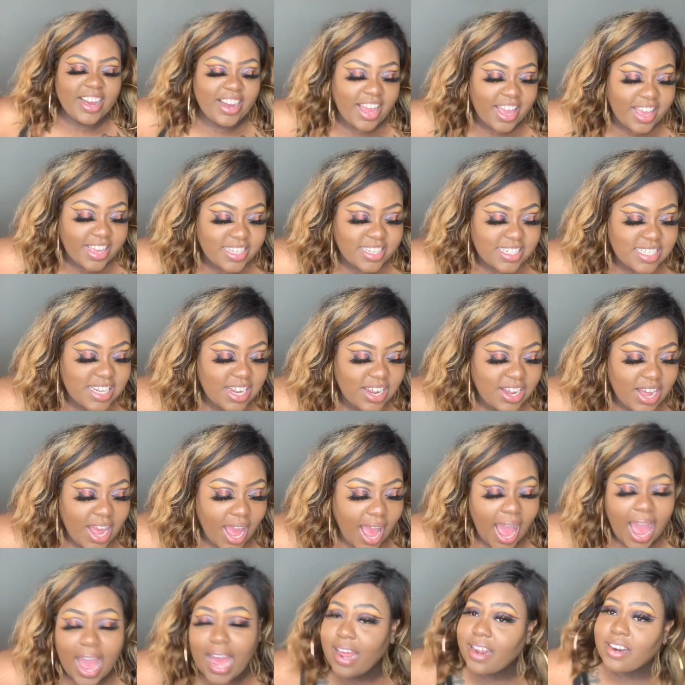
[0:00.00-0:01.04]
okay, so
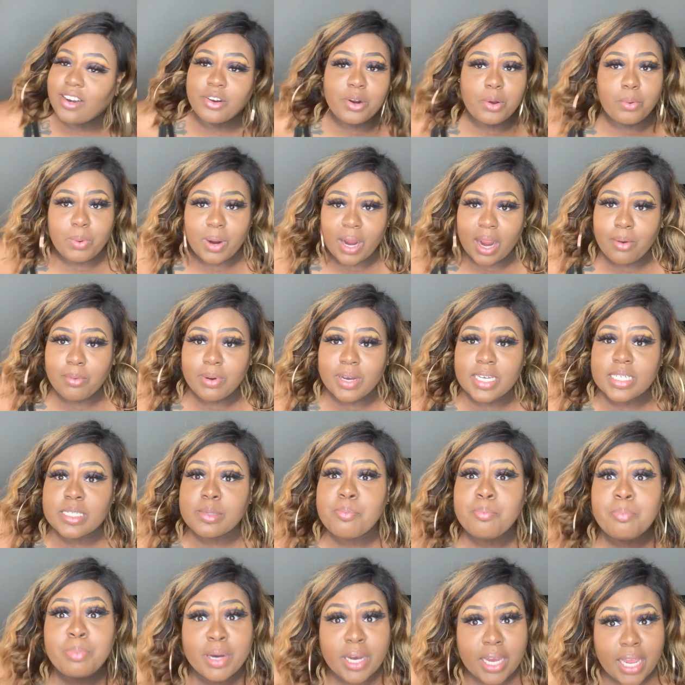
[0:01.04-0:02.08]
I don't know where I was,
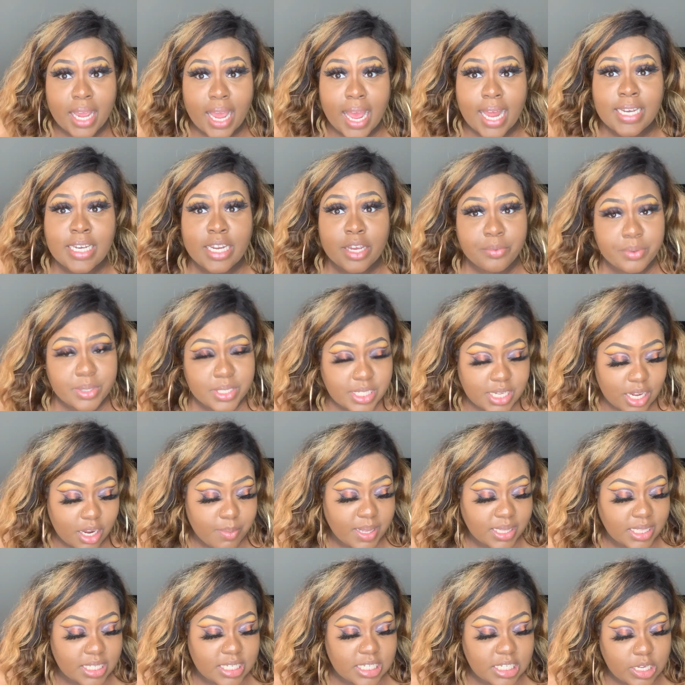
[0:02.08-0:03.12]
but I did want to talk
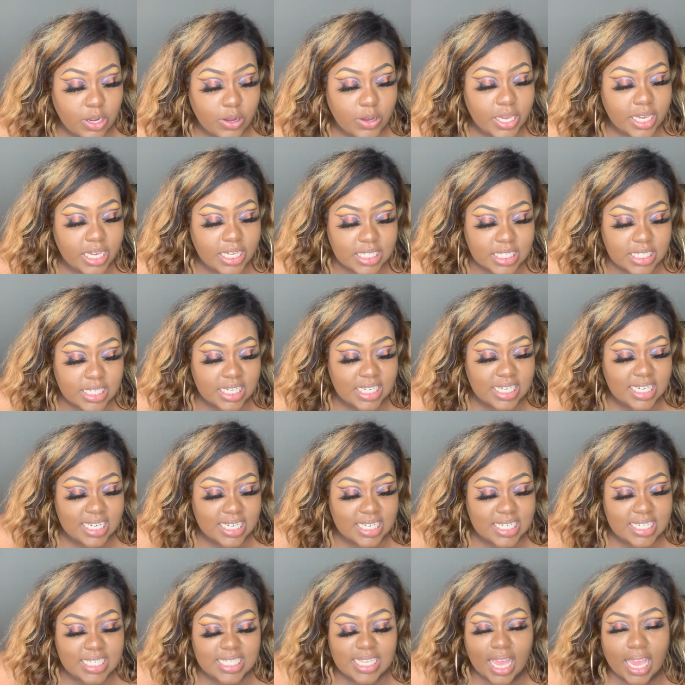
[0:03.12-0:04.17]
about this. So Issa
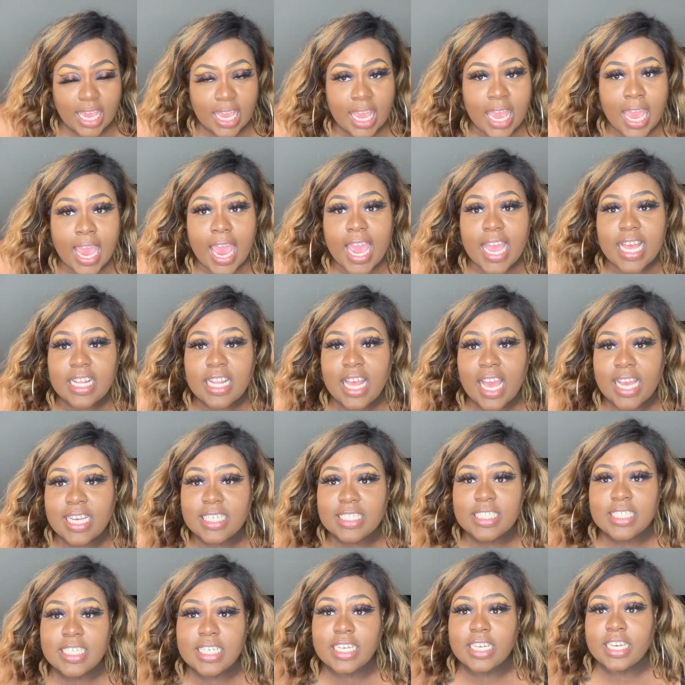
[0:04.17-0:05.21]
does say
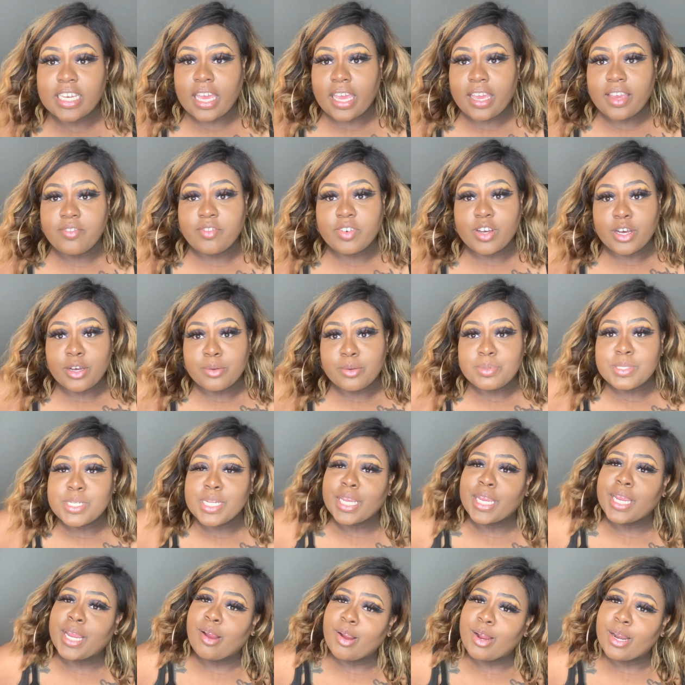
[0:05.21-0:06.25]
that she gave up
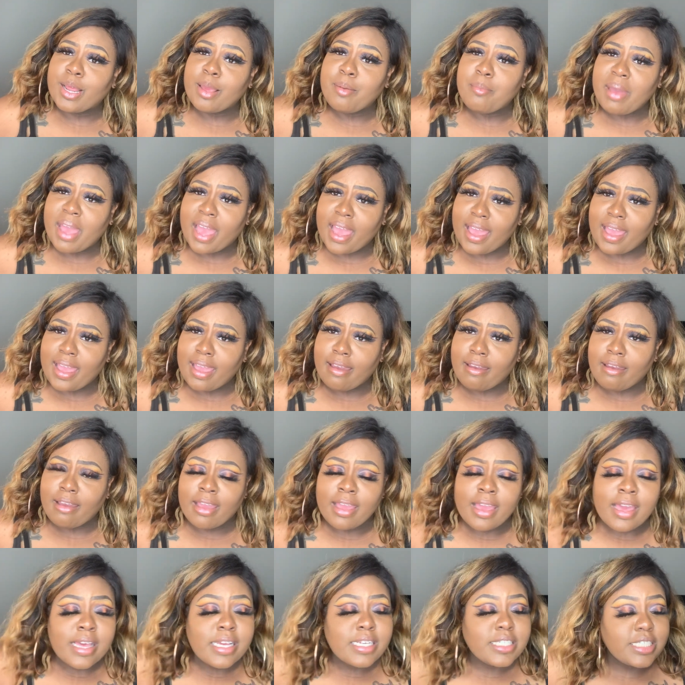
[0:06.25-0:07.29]
security
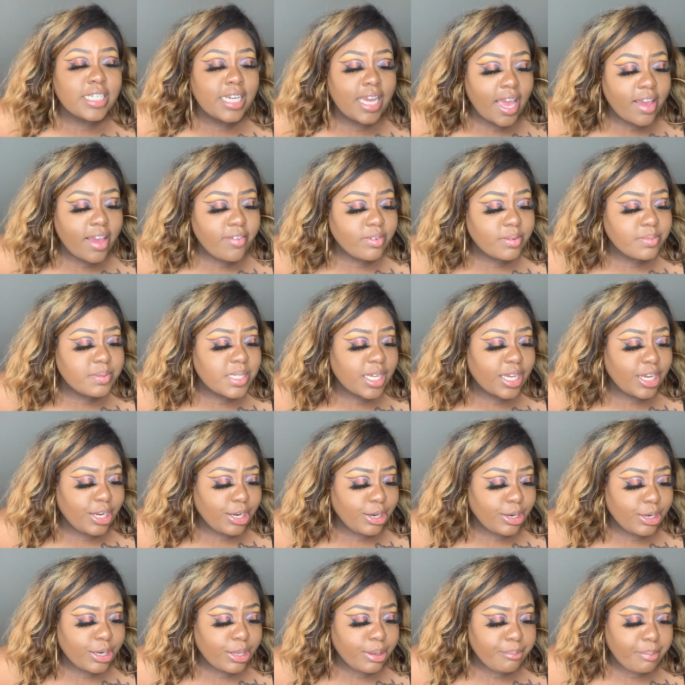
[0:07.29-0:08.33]
bay. She gave up
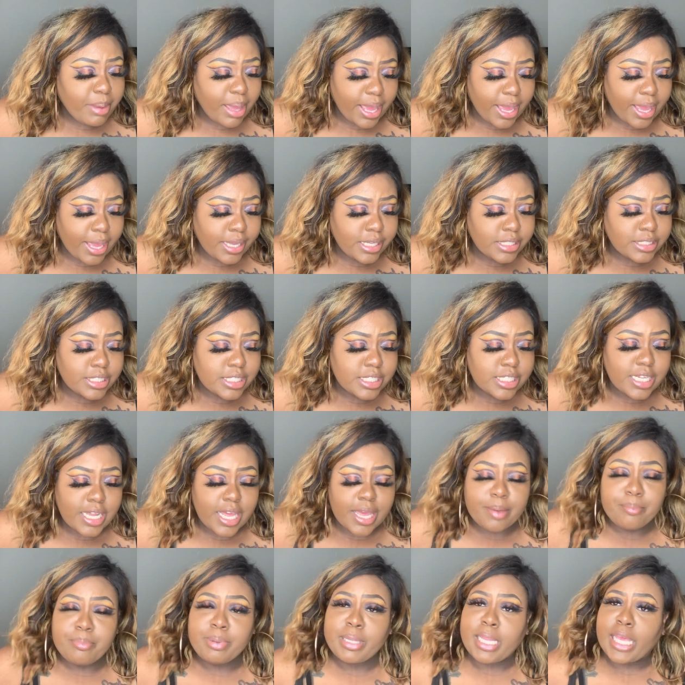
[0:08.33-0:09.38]
security bay. She
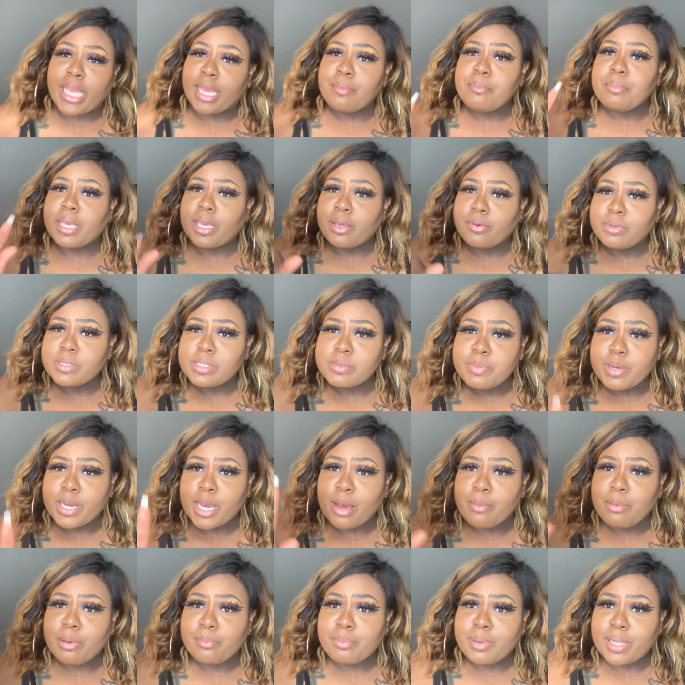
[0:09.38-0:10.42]
said plan B was
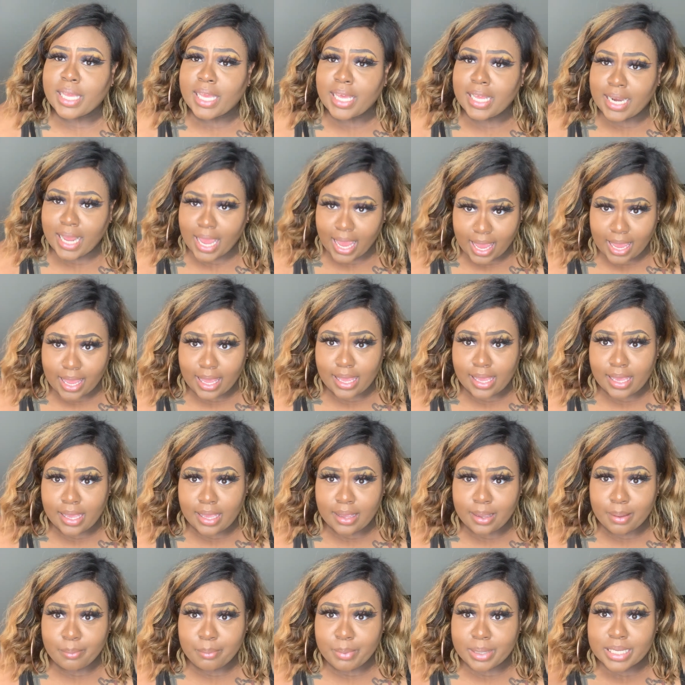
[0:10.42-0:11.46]
becoming plan A
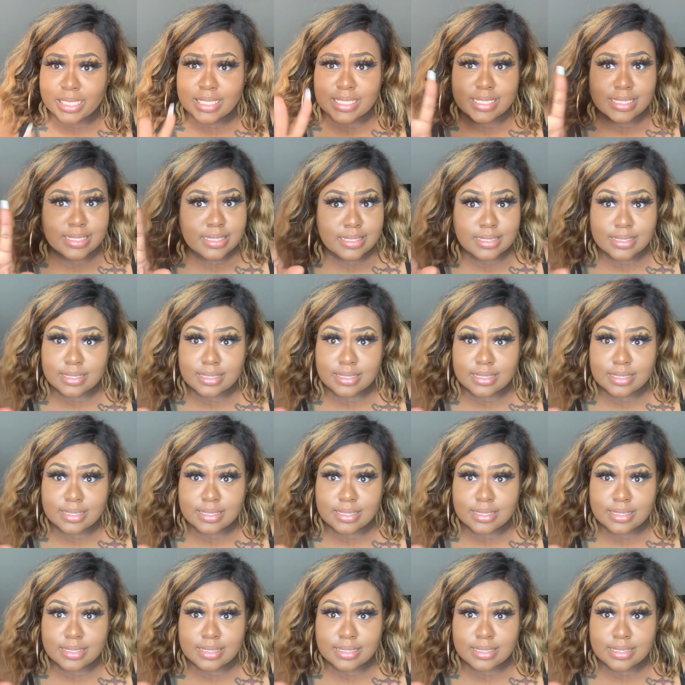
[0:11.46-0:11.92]
because